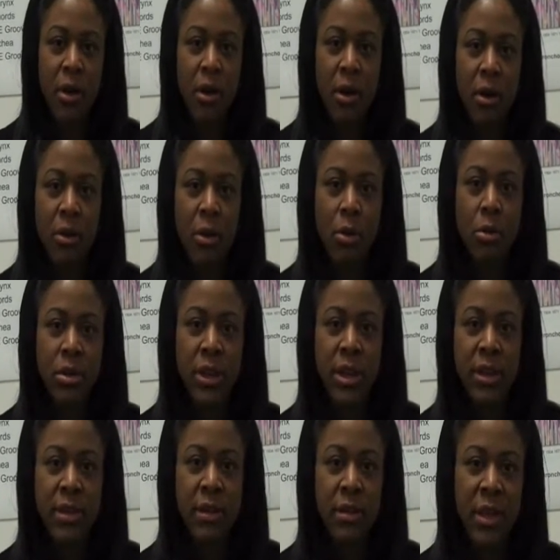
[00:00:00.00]
are
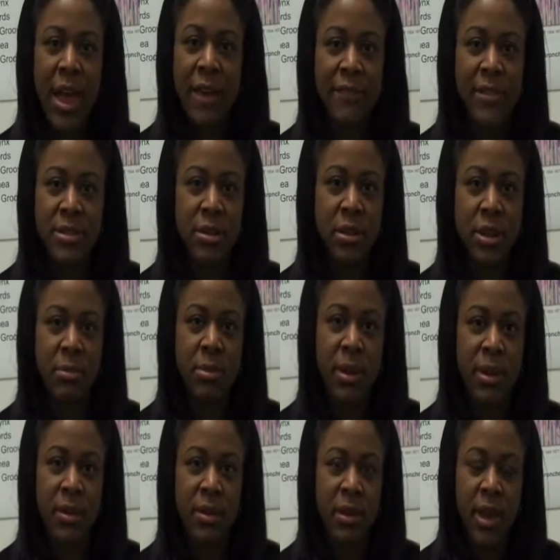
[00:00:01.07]
only their life is only
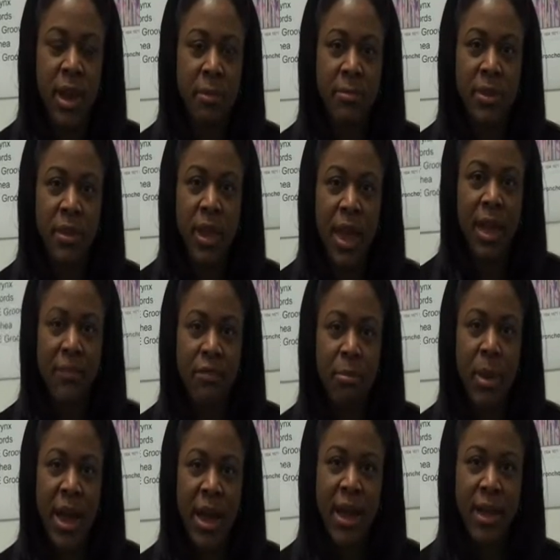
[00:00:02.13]
being kept alive
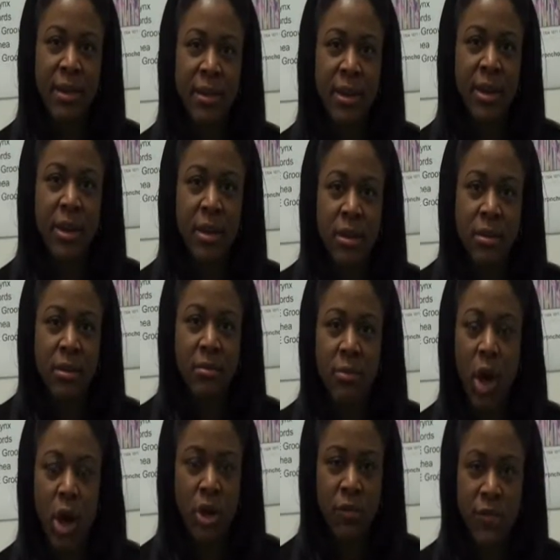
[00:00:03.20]
by
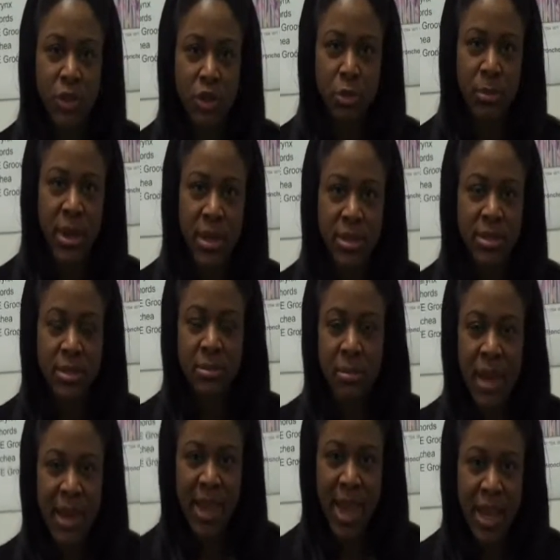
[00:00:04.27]
artificial means,
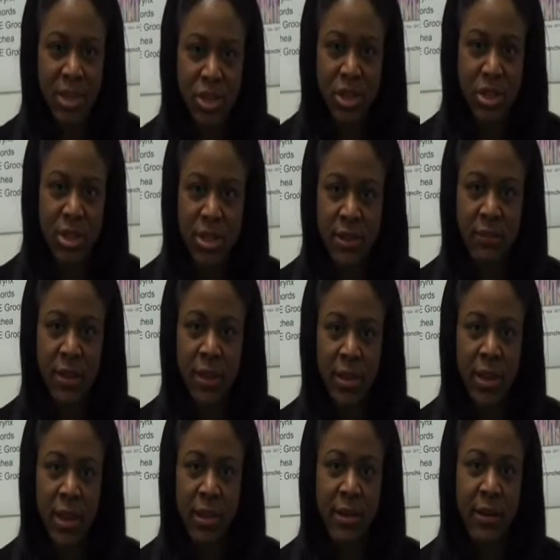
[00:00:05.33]
medications and the
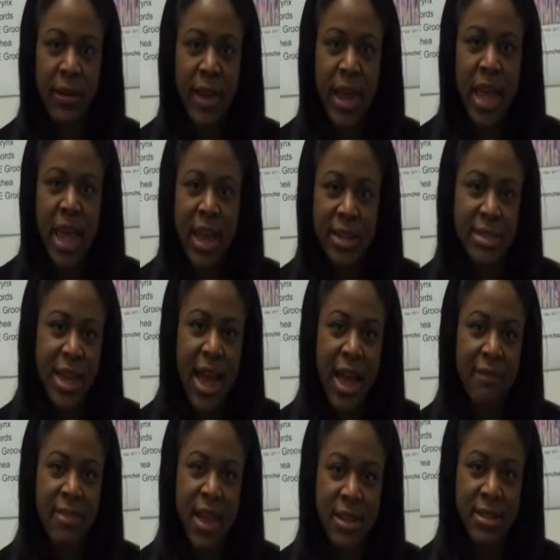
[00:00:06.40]
ventilator, and to
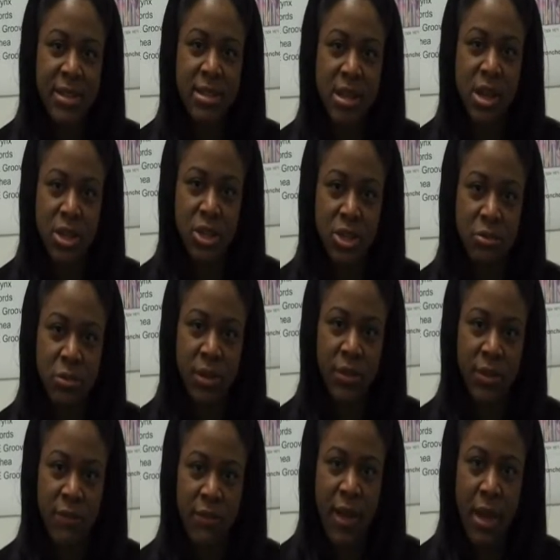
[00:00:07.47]
have that discussion with
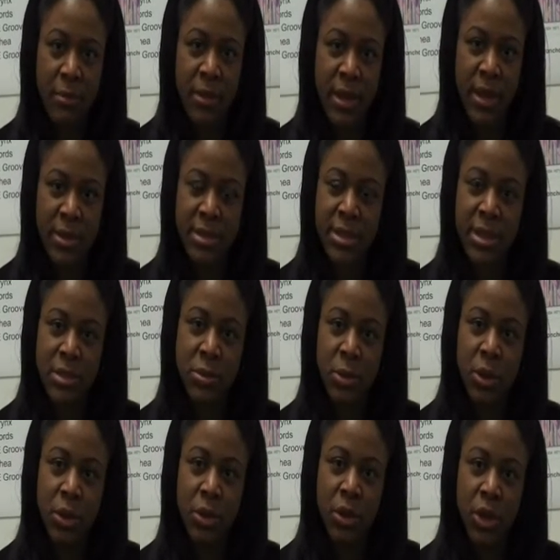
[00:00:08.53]
the family. It says,
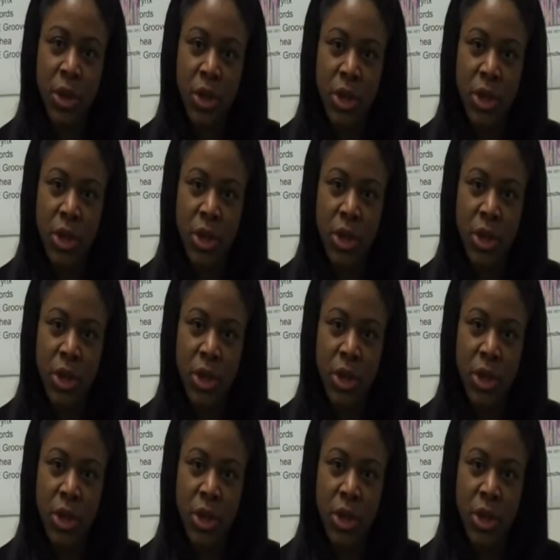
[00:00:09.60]
well,